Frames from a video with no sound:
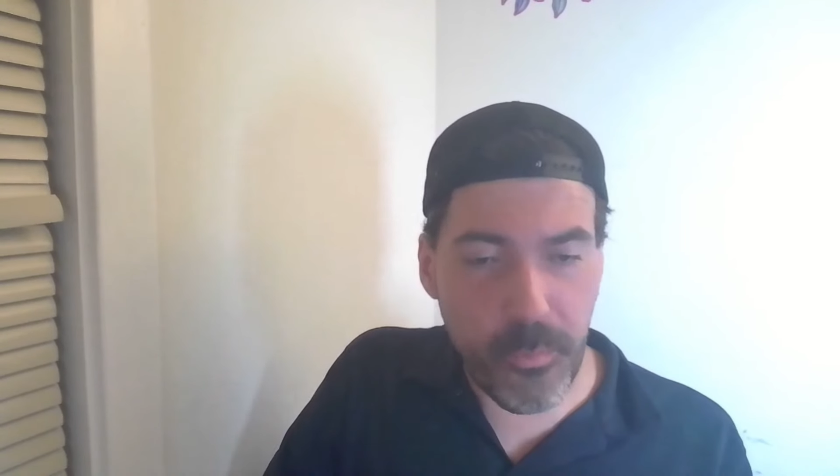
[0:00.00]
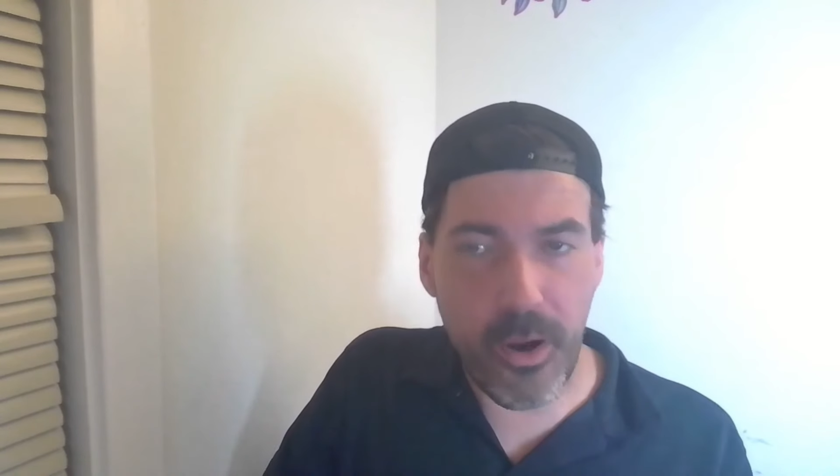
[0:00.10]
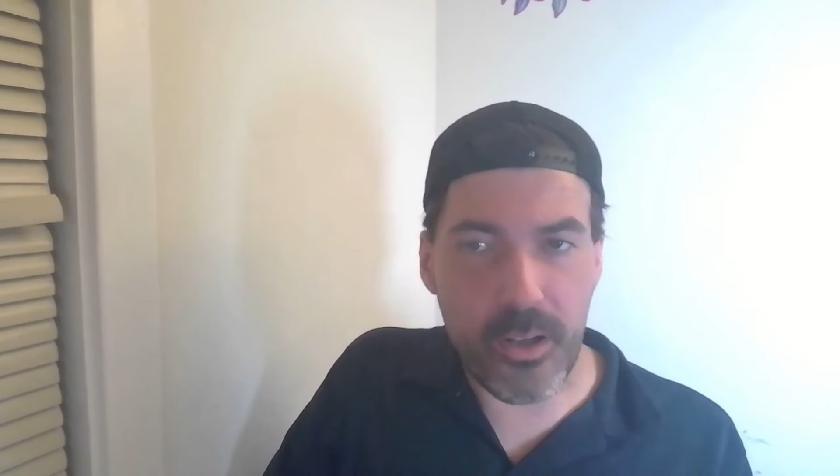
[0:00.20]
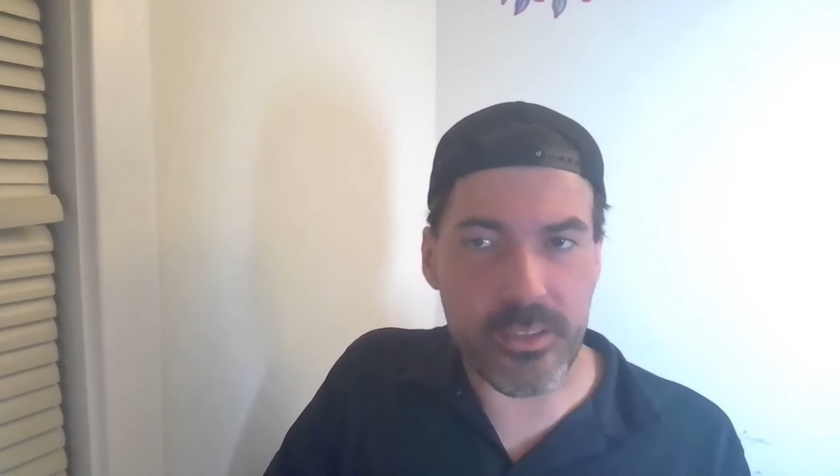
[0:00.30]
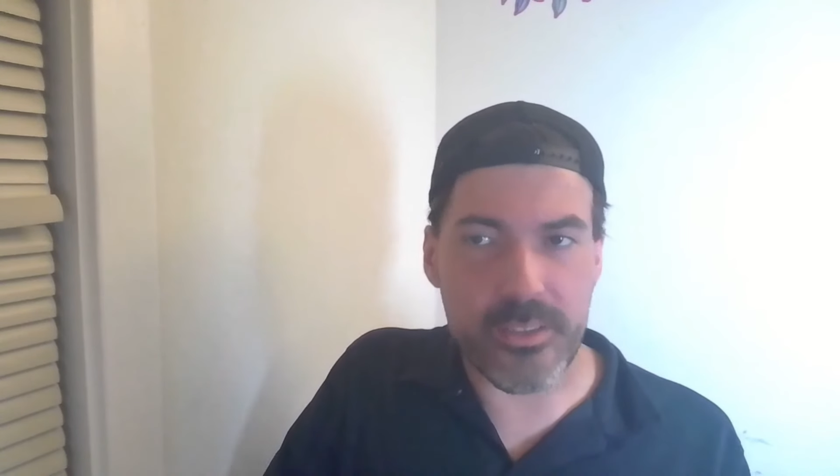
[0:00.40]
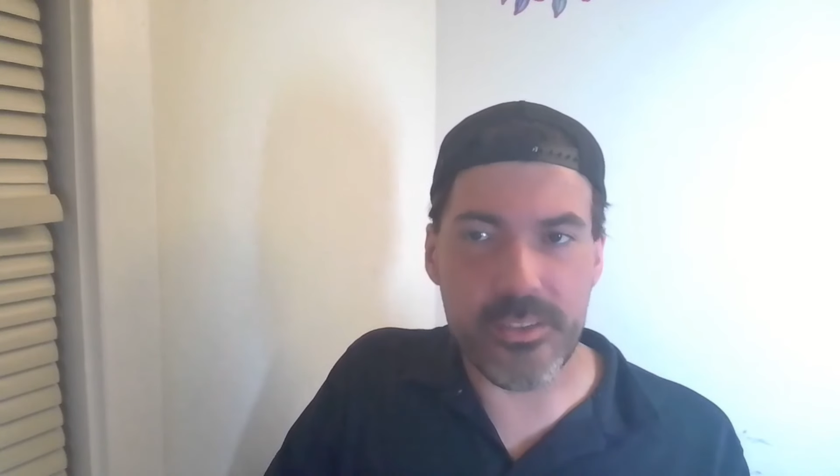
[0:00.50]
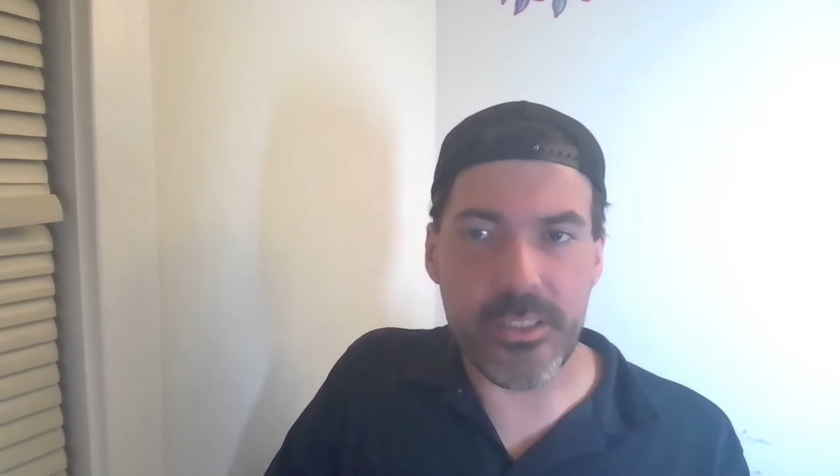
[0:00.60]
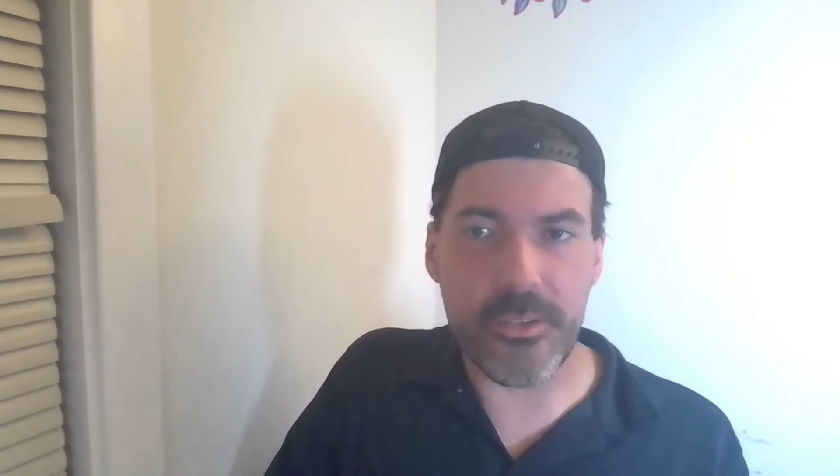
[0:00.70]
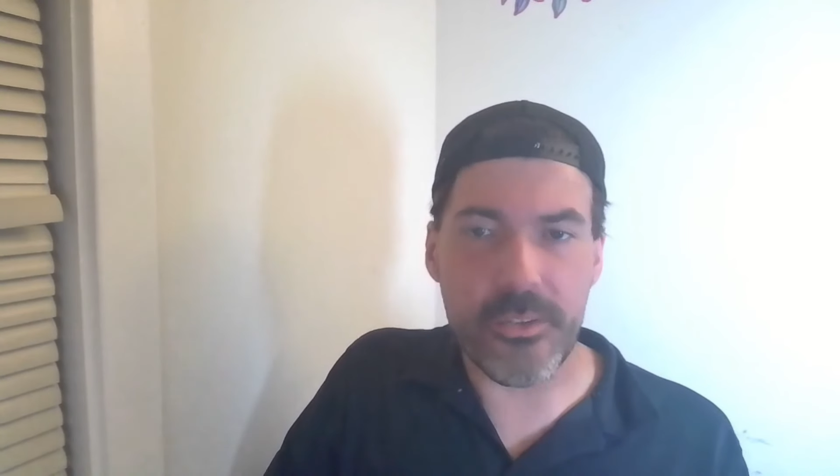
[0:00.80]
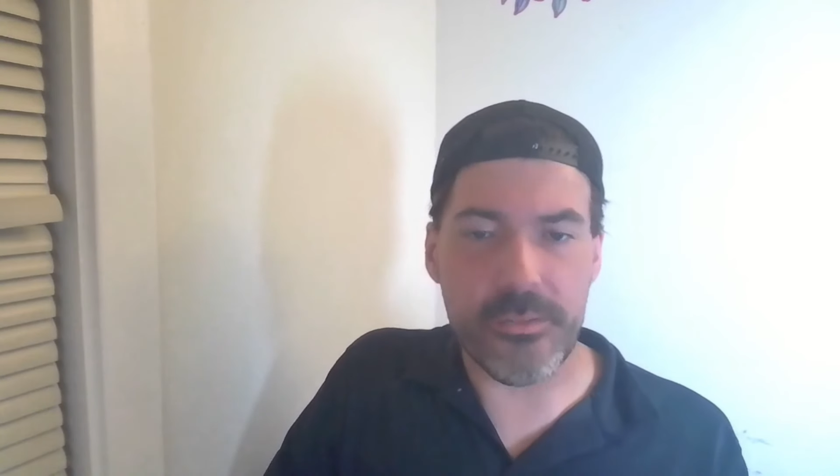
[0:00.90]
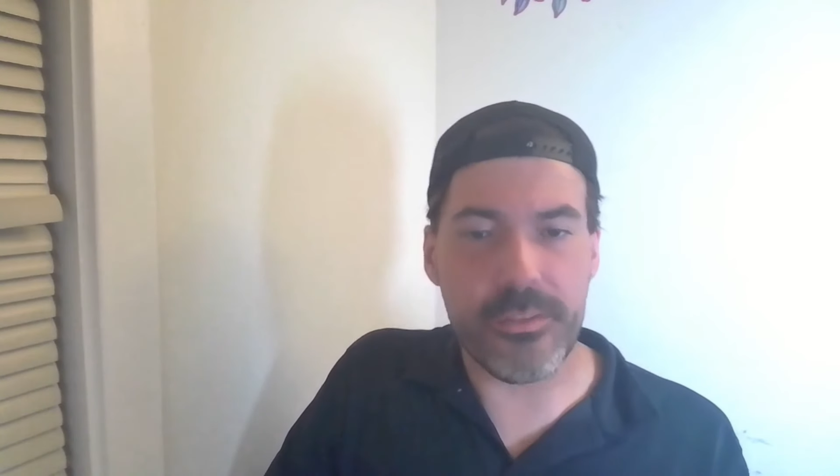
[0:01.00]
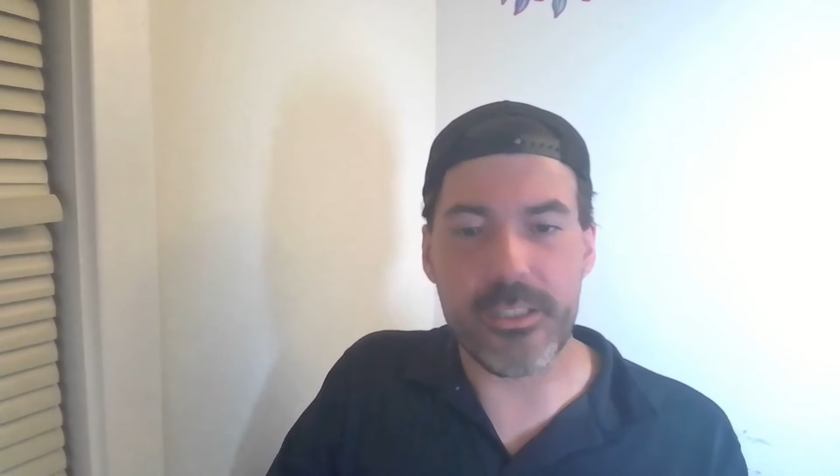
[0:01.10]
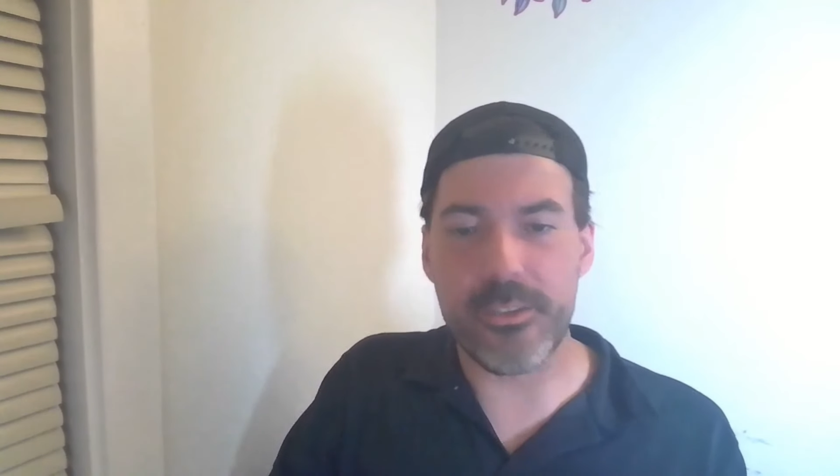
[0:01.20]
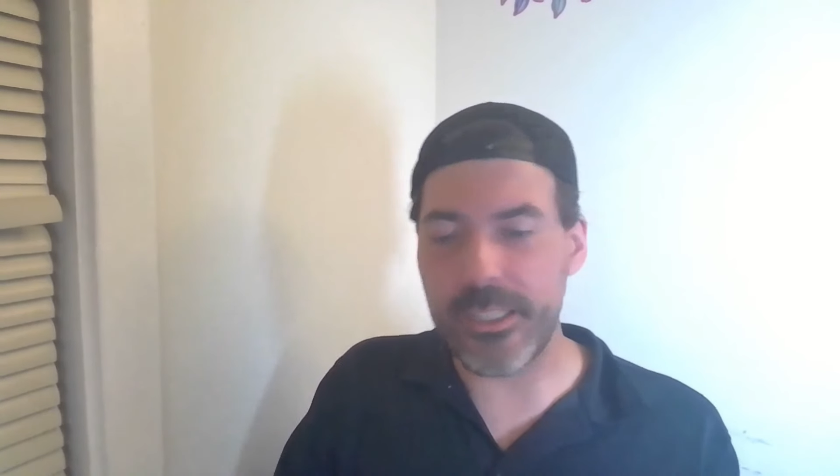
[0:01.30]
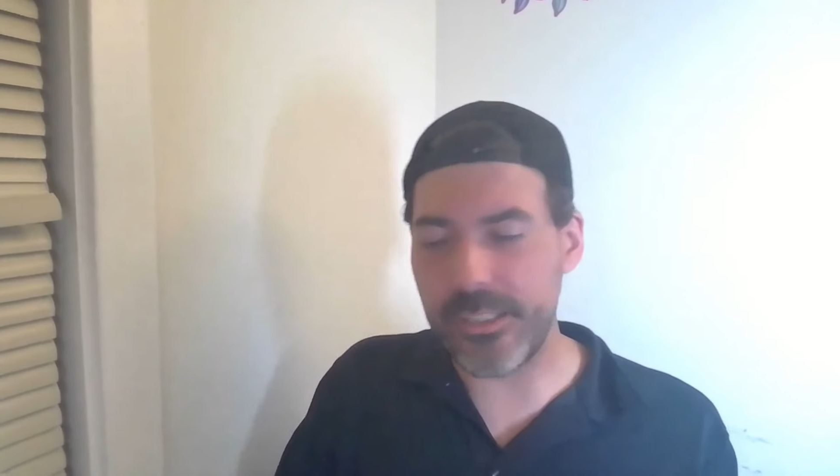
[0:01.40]
ball to seal the
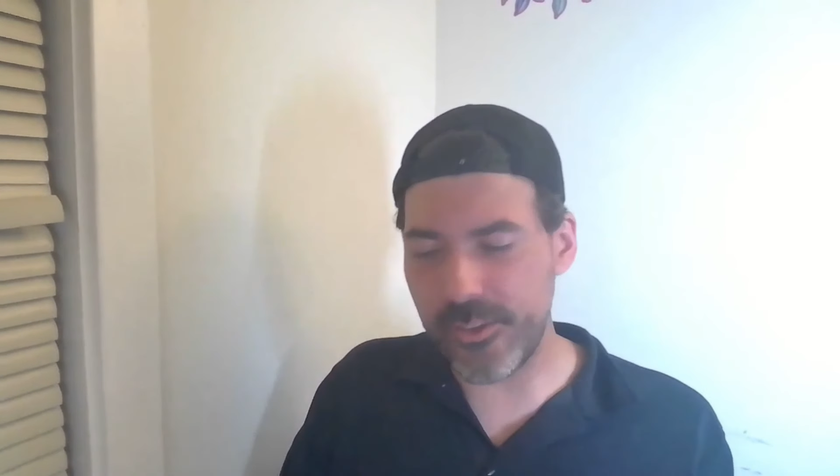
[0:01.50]
victory.